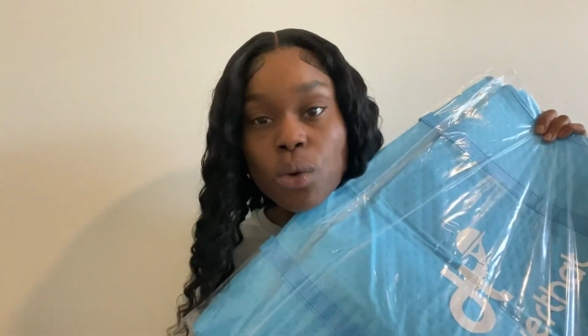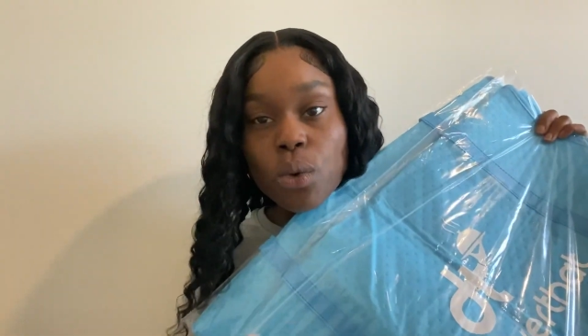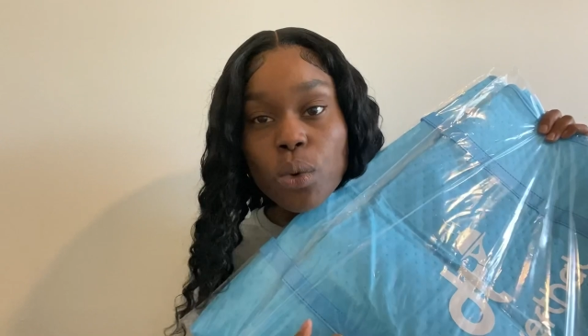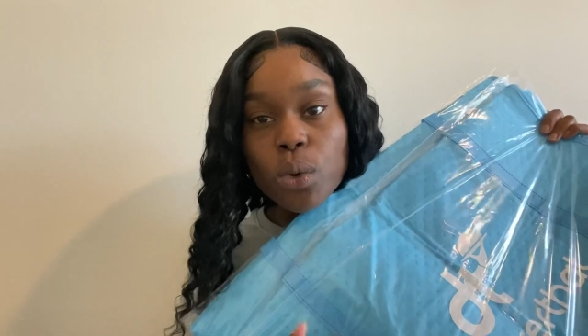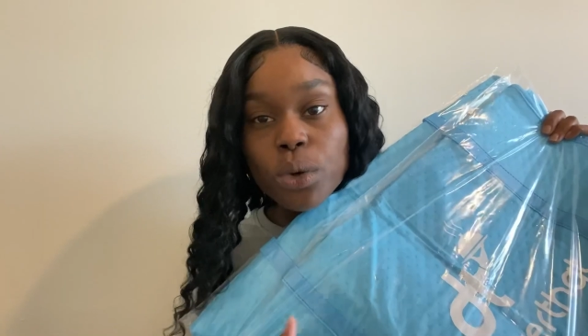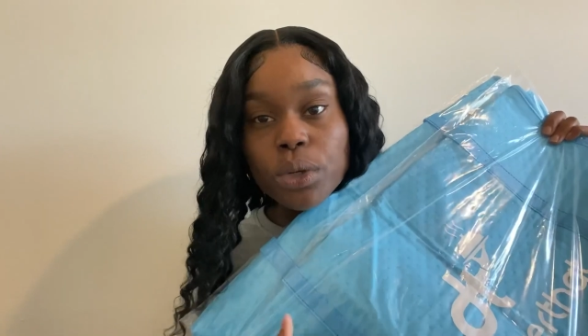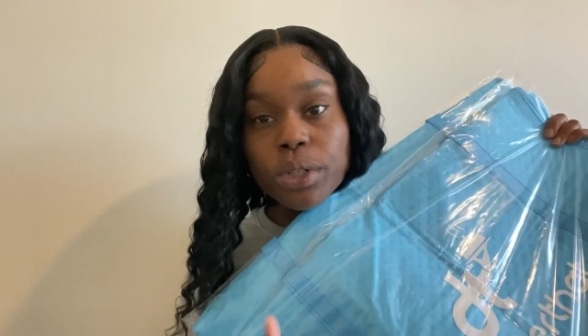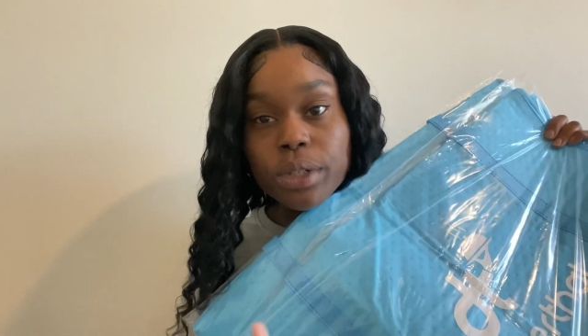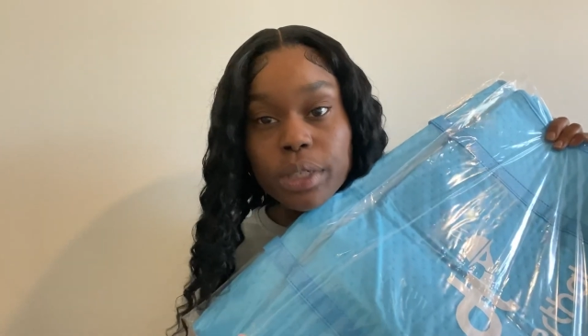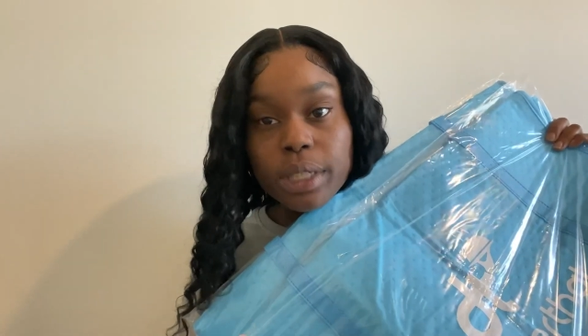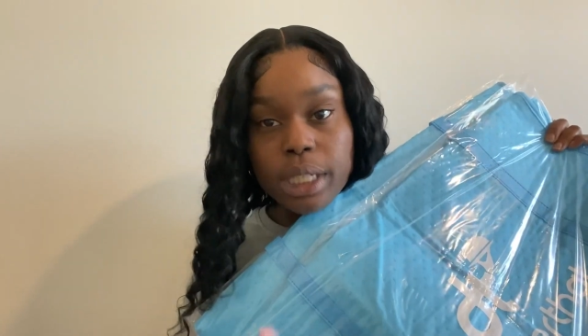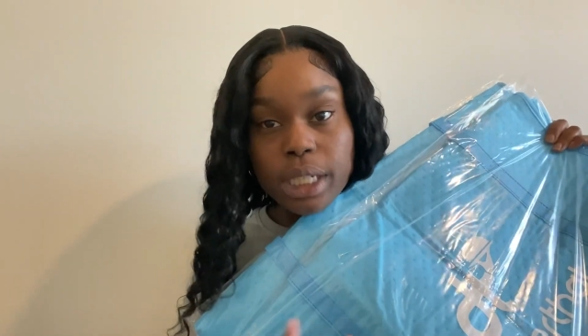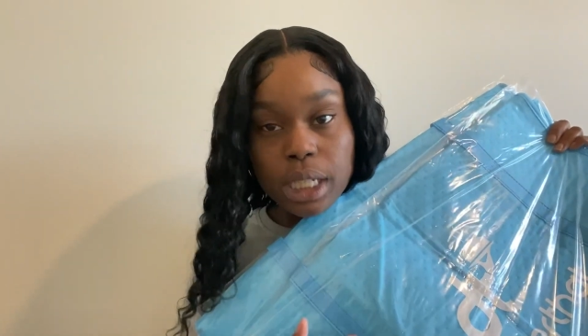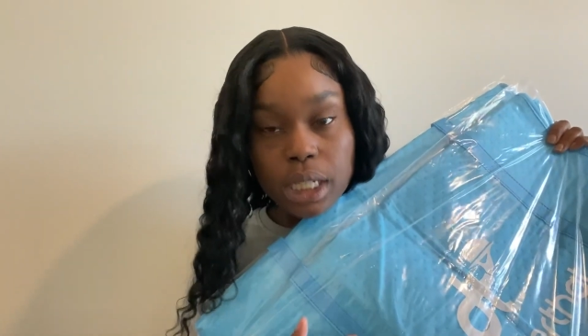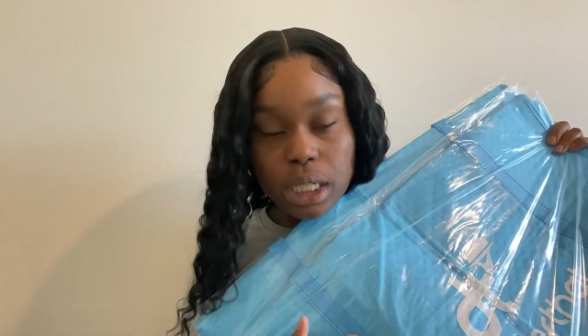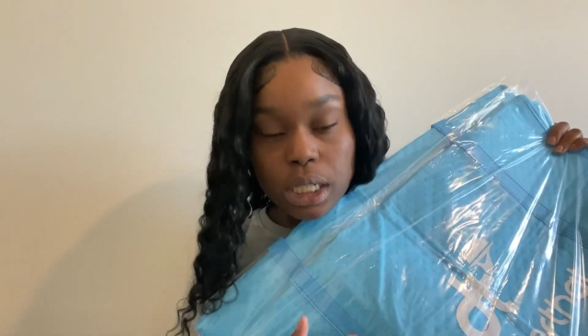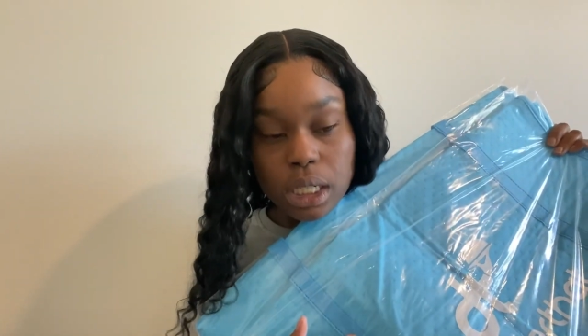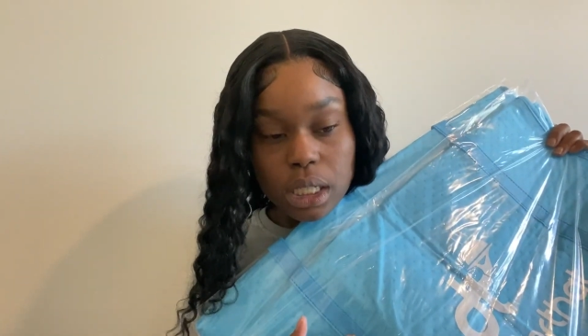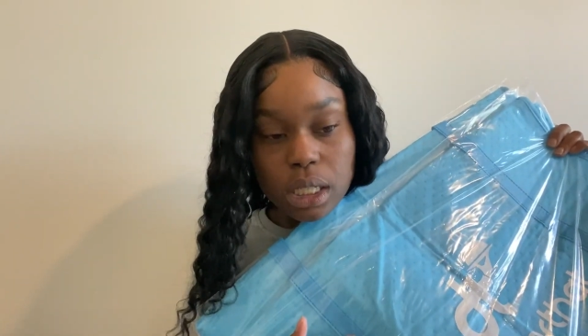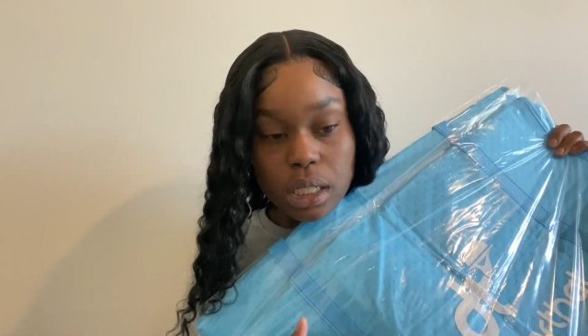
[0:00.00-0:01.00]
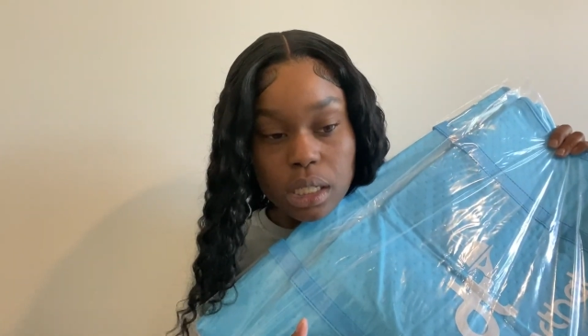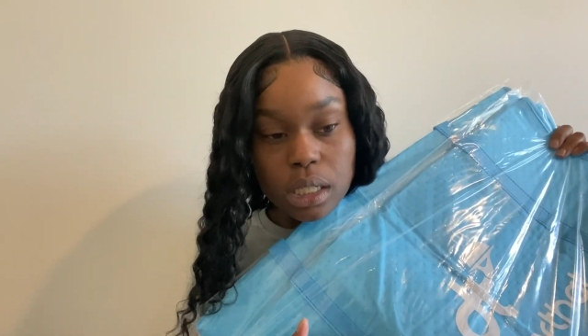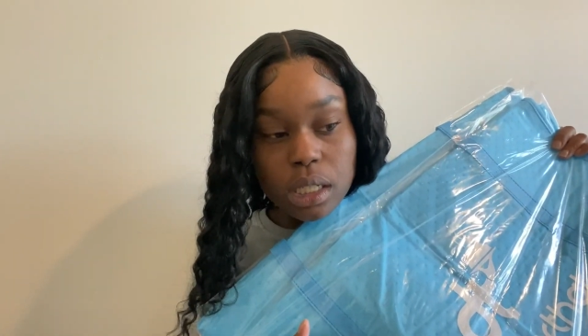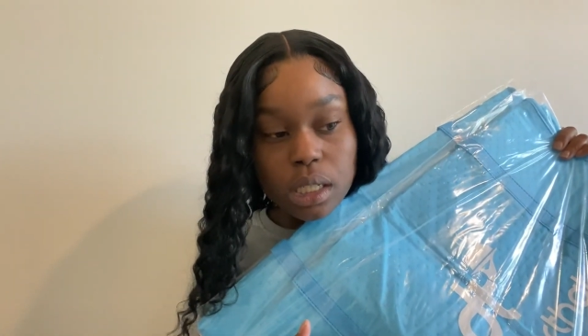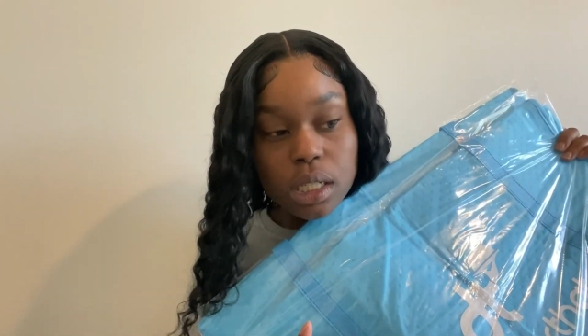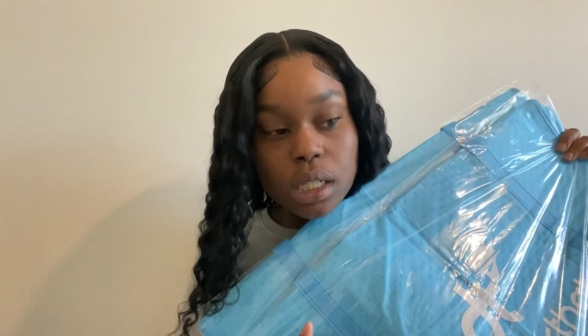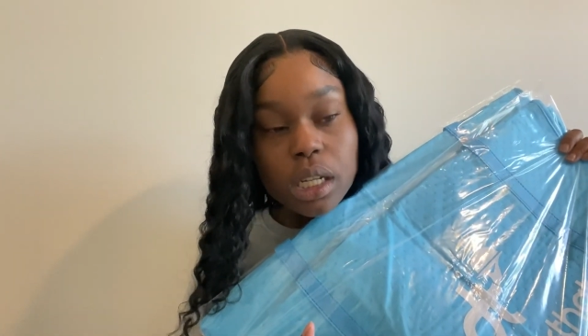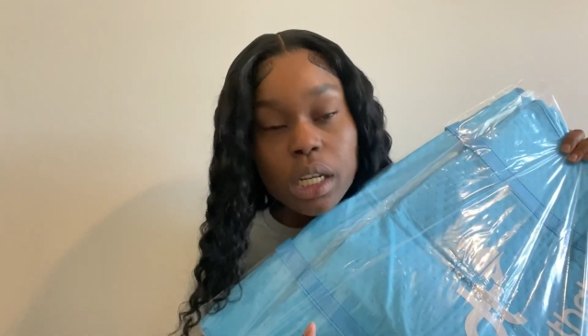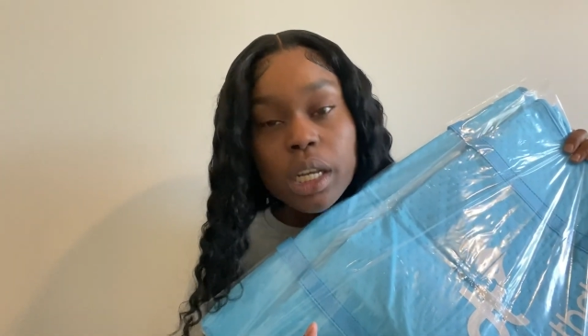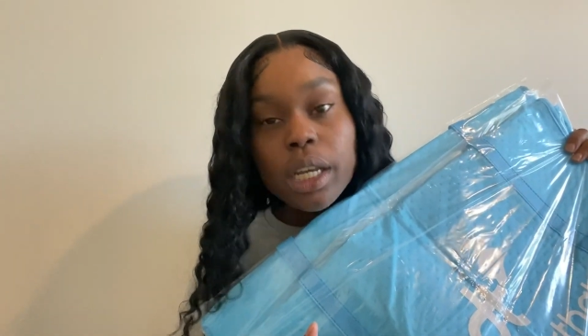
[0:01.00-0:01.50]
order
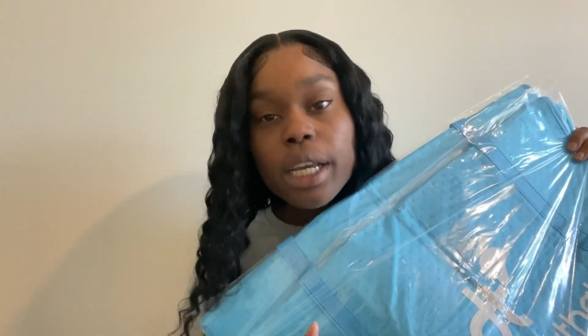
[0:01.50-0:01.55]
these